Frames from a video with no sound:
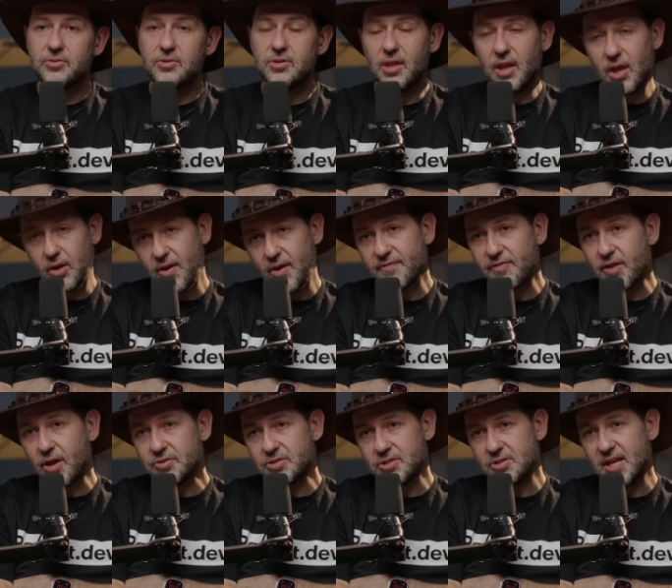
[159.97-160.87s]
Now you have to
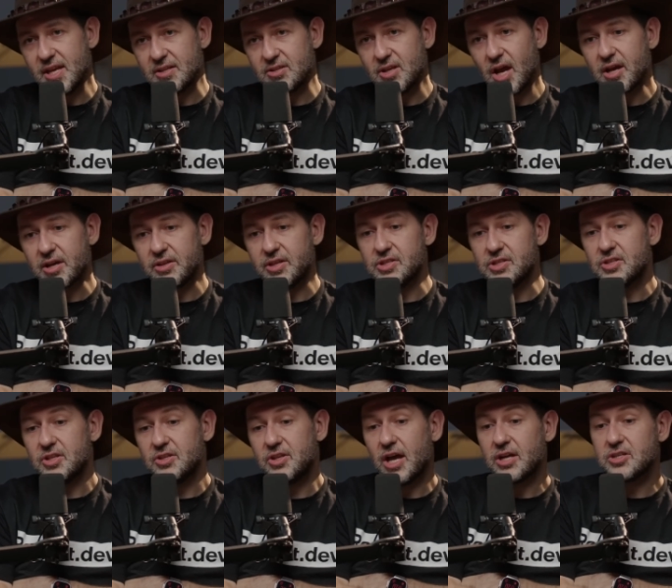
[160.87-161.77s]
also take Doc on this.
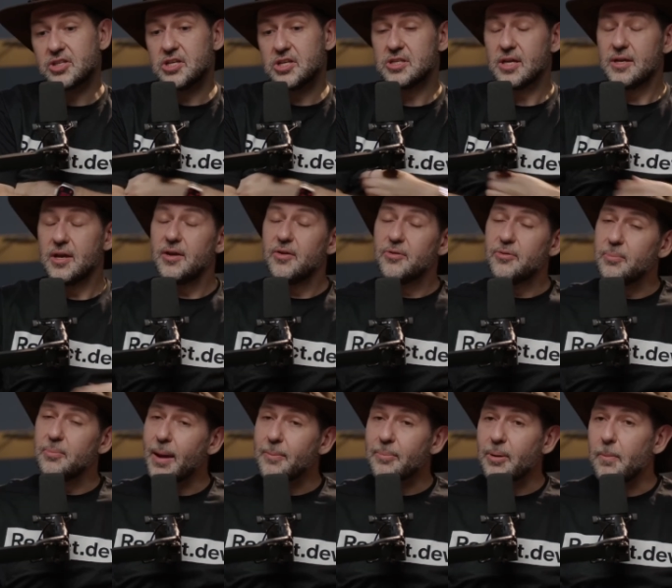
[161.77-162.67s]
Doc says,
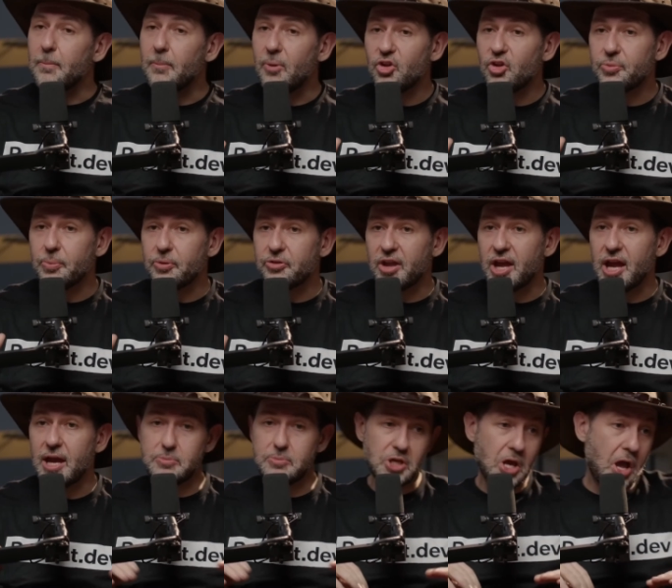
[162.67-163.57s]
remember, multiple
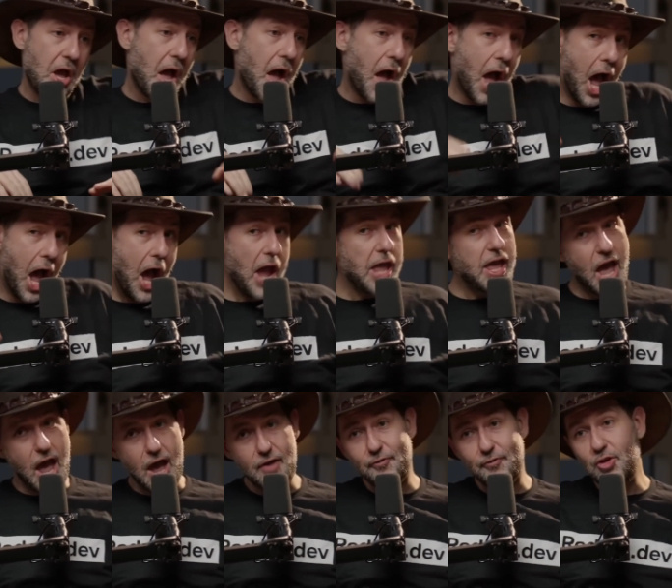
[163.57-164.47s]
times, I
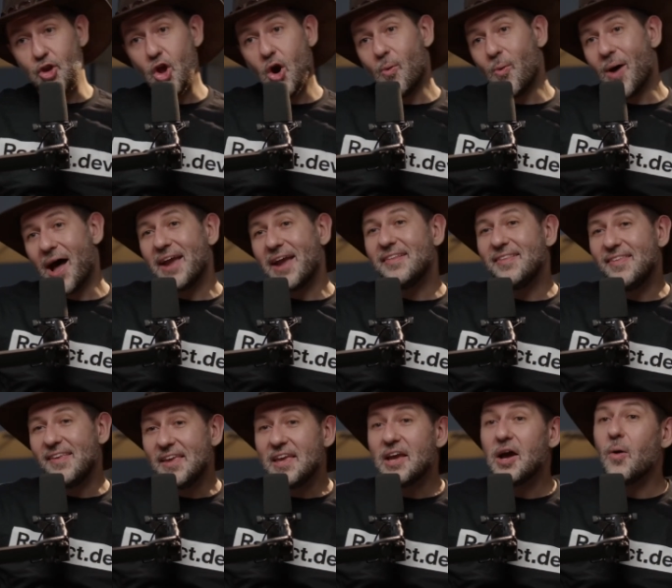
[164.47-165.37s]
have no
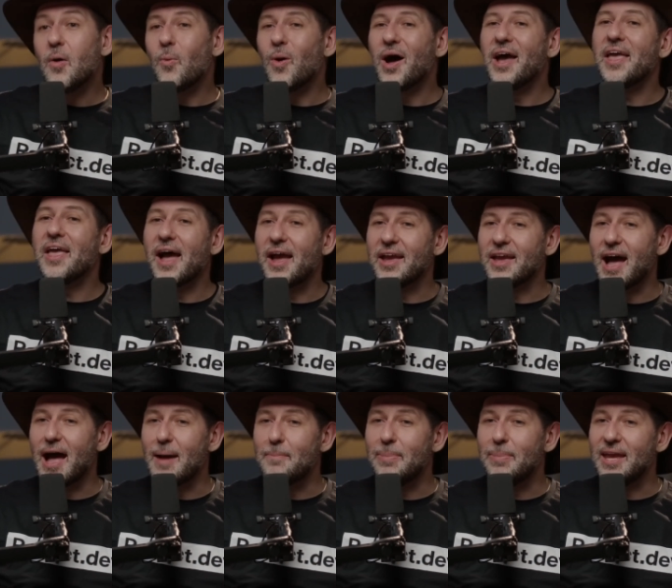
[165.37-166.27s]
idea why I
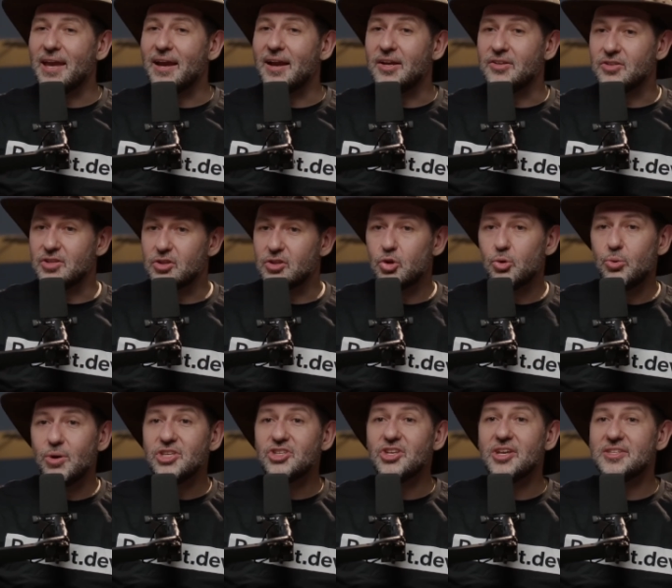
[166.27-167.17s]
got banned.
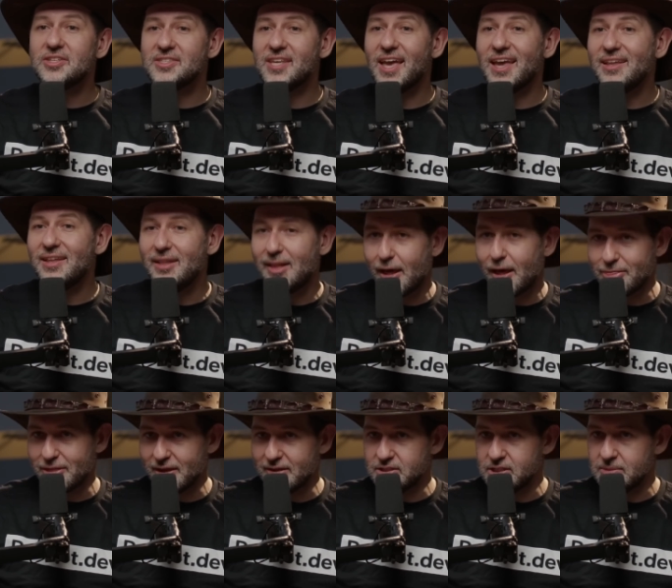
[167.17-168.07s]
Twitch has said
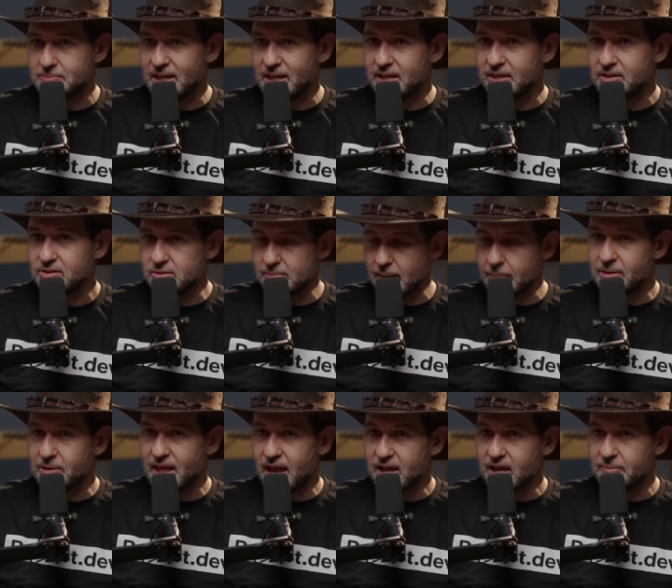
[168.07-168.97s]
nothing to me. Do you remember
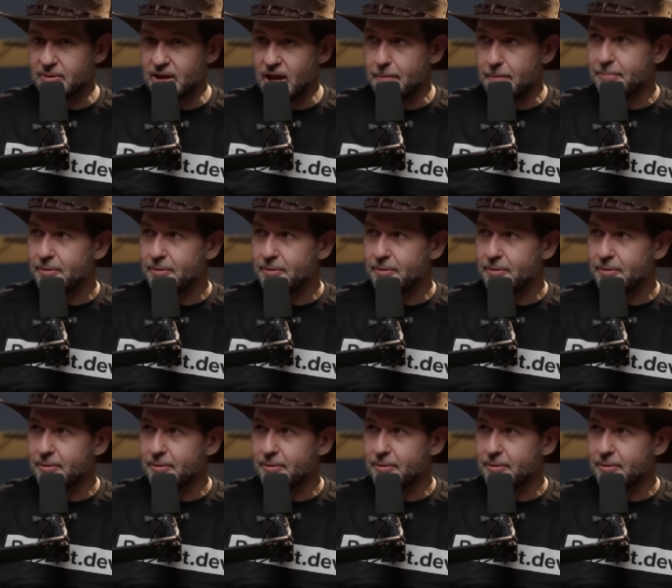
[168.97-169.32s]
that coming up?